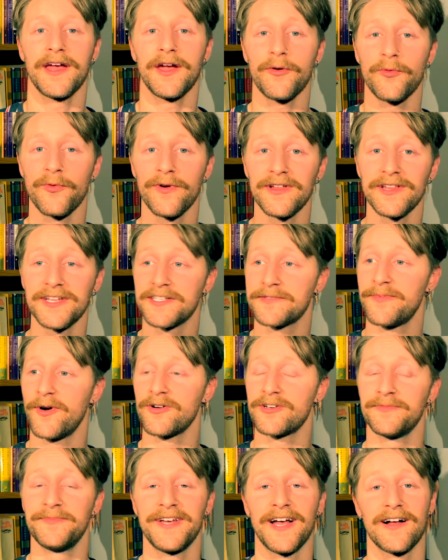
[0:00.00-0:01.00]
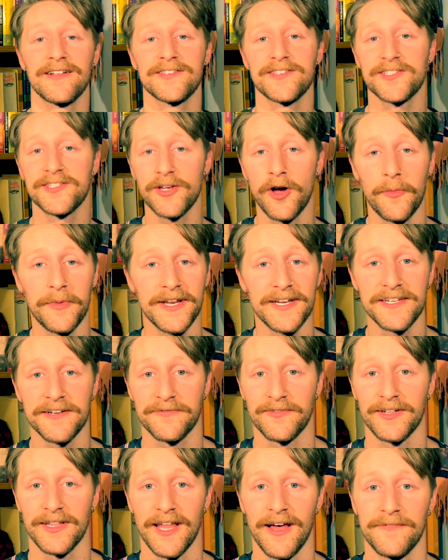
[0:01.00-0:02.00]
It really spoke to me on so many
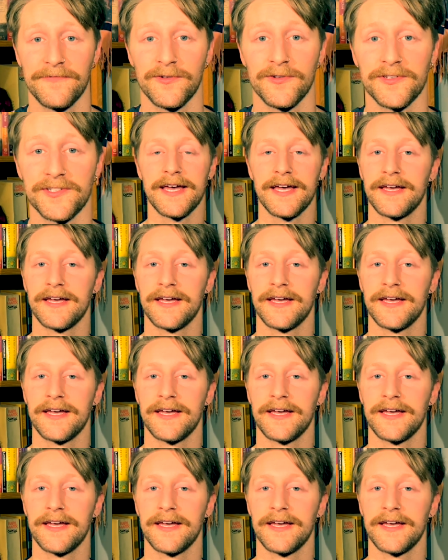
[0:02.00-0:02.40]
different levels.